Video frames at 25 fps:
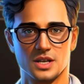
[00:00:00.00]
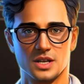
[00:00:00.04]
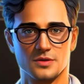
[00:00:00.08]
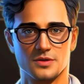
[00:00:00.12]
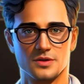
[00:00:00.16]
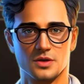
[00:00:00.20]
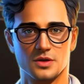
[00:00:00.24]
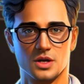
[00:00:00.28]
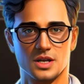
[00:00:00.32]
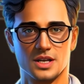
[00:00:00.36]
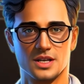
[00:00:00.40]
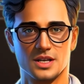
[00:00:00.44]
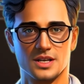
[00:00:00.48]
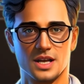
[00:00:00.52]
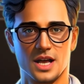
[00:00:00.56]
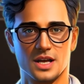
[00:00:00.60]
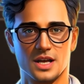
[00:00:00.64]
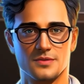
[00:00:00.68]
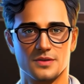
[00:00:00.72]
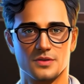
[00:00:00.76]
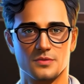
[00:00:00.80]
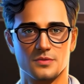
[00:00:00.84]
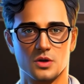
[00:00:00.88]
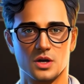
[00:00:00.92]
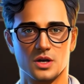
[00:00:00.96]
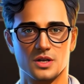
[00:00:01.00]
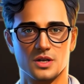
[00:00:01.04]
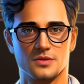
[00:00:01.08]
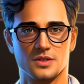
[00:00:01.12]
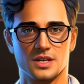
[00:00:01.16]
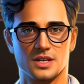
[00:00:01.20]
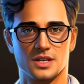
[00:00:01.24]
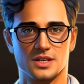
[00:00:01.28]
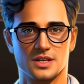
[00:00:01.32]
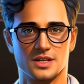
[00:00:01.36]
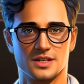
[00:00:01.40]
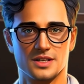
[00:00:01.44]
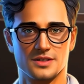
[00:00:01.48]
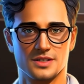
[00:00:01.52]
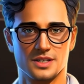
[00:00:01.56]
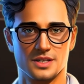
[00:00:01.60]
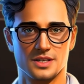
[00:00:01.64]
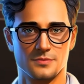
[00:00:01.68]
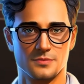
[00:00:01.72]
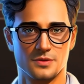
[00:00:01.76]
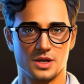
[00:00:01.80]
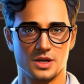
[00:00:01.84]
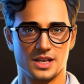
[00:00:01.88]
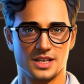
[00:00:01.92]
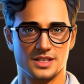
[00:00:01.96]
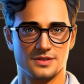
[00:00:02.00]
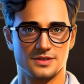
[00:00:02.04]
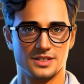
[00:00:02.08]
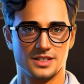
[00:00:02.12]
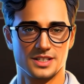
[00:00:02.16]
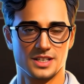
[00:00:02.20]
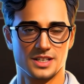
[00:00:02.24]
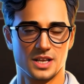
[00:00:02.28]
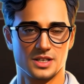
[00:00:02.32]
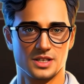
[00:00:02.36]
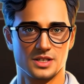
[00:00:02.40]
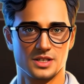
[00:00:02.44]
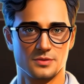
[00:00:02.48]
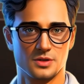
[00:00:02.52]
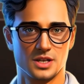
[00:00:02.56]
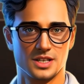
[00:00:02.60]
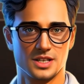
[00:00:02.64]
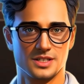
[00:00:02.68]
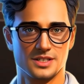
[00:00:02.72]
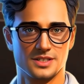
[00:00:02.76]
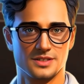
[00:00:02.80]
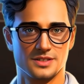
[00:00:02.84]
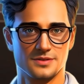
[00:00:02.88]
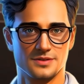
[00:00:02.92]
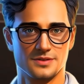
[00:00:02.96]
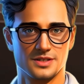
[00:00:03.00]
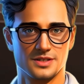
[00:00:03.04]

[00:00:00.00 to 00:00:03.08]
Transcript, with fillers: forty times more efficient than many of its counterparts,